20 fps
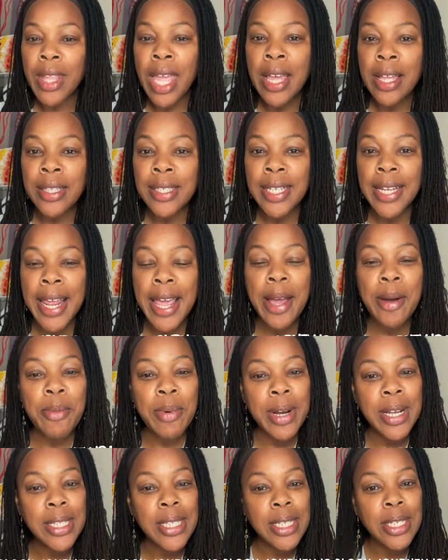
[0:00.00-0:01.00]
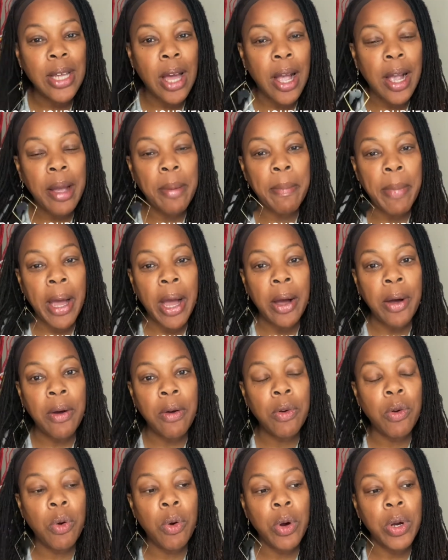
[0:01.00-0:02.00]
Today I wanted to talk about,
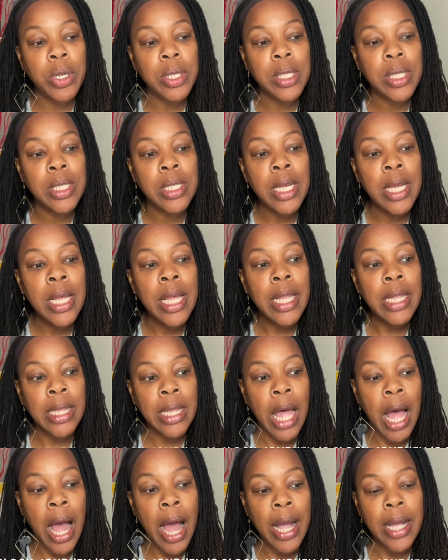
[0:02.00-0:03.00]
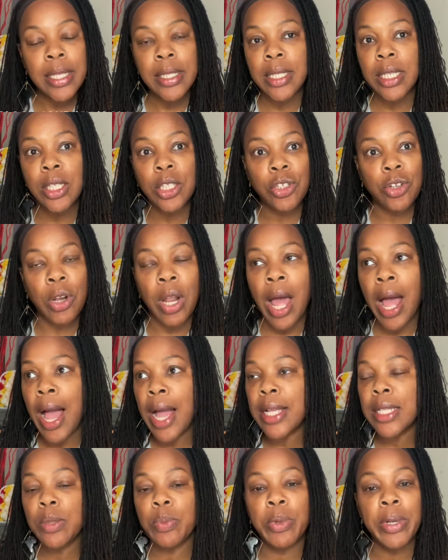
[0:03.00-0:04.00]
of course, locks, sister
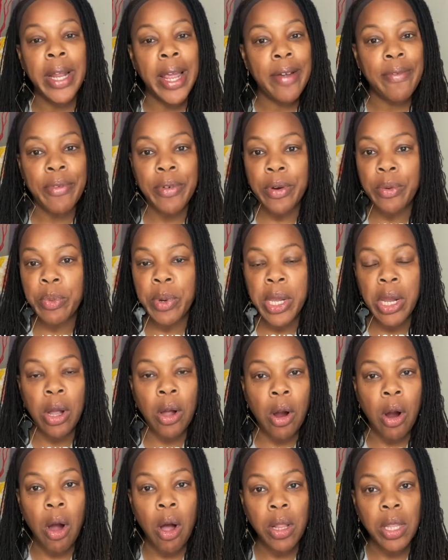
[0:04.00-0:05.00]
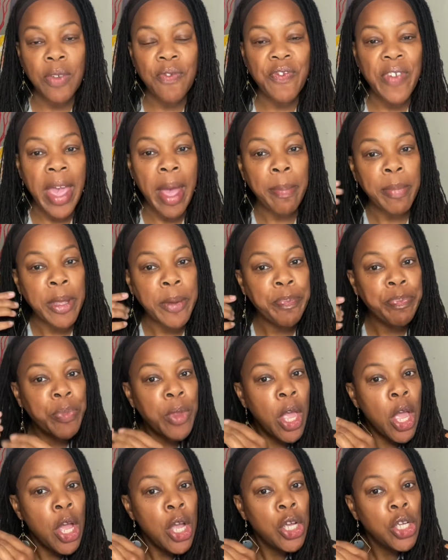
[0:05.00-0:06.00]
locks, whatever. We are all a family.
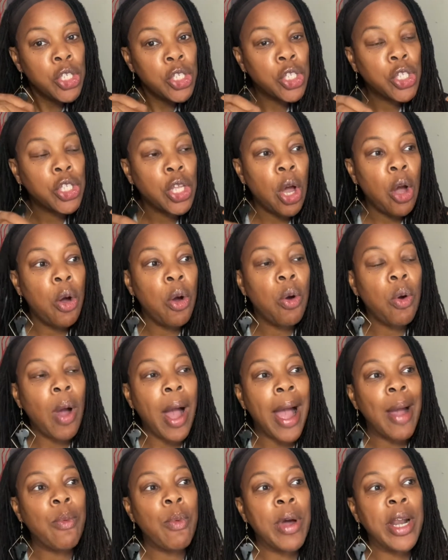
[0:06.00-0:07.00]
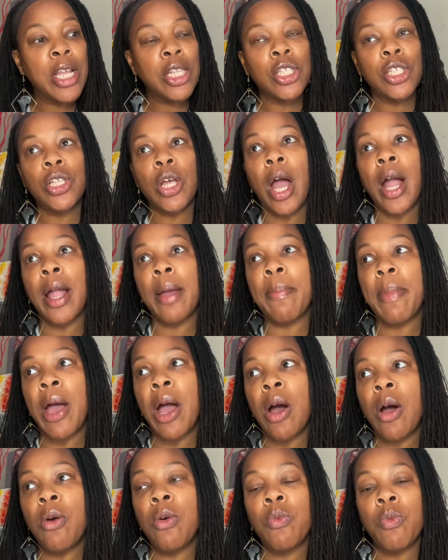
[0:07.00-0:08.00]
So I wanted to talk
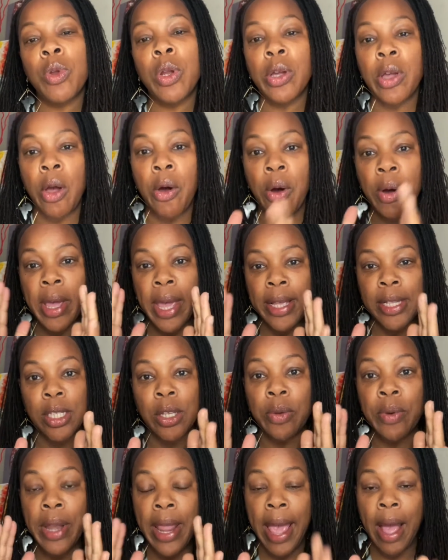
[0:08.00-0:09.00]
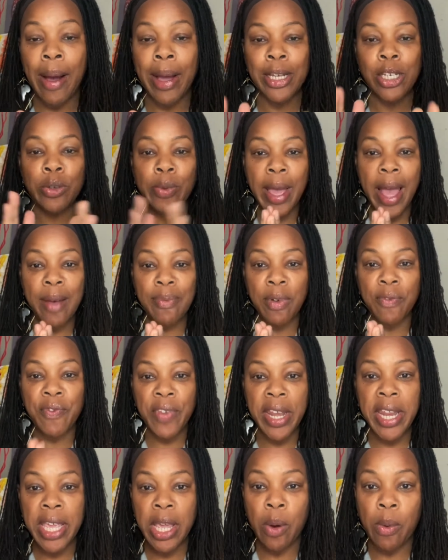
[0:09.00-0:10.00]
about, okay, so now I do have a
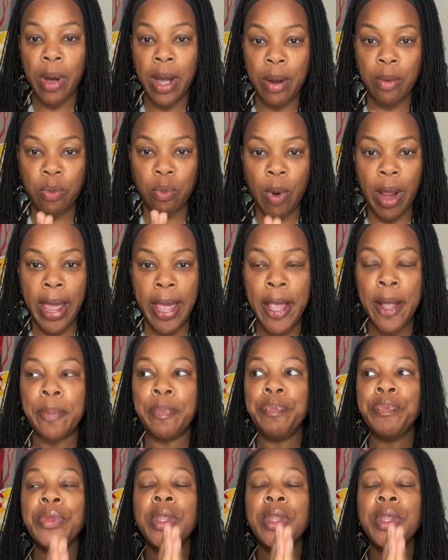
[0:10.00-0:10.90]
video up, right?